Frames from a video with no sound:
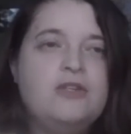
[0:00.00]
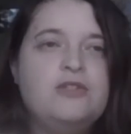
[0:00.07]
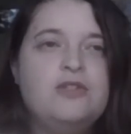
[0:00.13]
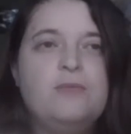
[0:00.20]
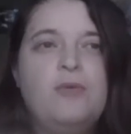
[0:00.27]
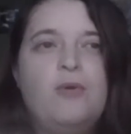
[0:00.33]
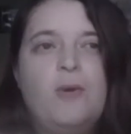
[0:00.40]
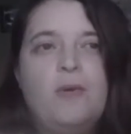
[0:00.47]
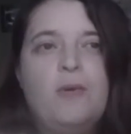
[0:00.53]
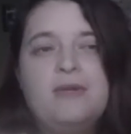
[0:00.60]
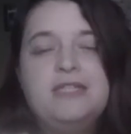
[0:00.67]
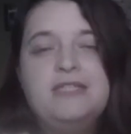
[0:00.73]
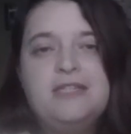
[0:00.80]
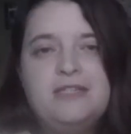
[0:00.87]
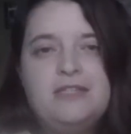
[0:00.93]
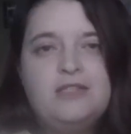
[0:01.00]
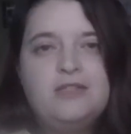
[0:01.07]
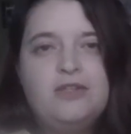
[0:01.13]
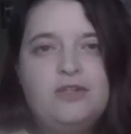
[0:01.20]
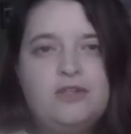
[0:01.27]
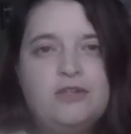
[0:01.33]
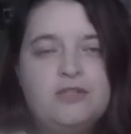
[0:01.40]
to the point where we did
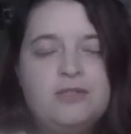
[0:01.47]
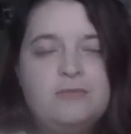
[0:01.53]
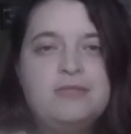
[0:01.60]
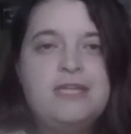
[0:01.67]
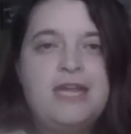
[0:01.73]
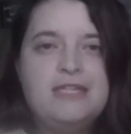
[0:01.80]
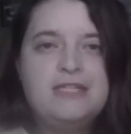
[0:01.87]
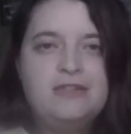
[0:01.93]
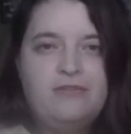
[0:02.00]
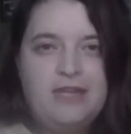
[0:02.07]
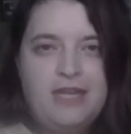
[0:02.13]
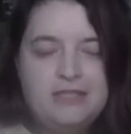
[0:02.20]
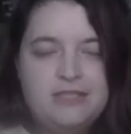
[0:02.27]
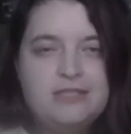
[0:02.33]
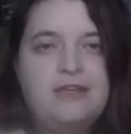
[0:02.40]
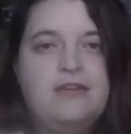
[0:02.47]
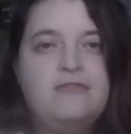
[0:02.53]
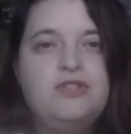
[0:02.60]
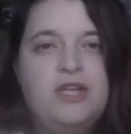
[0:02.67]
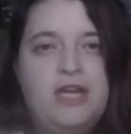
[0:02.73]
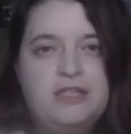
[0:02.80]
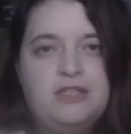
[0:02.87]
secure substantive
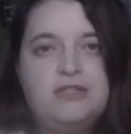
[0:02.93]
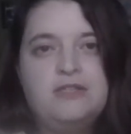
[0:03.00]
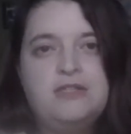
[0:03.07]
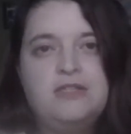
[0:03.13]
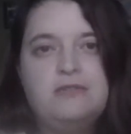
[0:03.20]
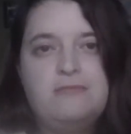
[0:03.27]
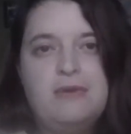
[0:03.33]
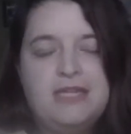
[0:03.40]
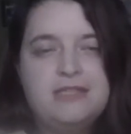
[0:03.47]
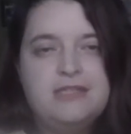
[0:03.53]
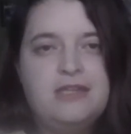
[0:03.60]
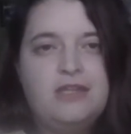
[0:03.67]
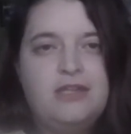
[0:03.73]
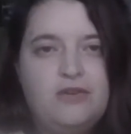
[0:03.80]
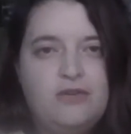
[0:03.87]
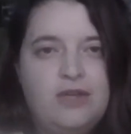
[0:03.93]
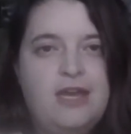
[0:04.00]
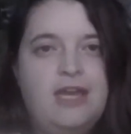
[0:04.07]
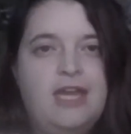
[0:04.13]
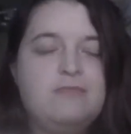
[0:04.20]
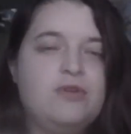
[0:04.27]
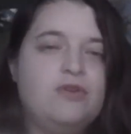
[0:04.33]
legislative changes to domestic
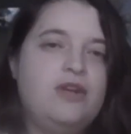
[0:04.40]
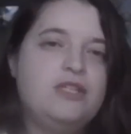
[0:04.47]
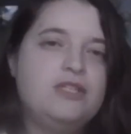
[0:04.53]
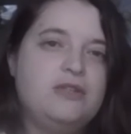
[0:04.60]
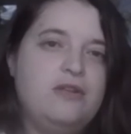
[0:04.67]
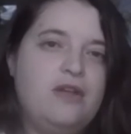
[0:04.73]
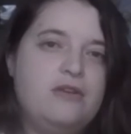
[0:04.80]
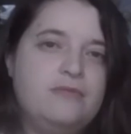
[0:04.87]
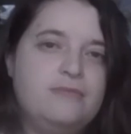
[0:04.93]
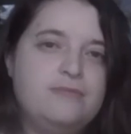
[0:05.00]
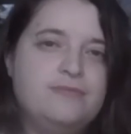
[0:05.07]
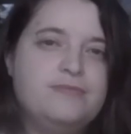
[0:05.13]
UK immigration law.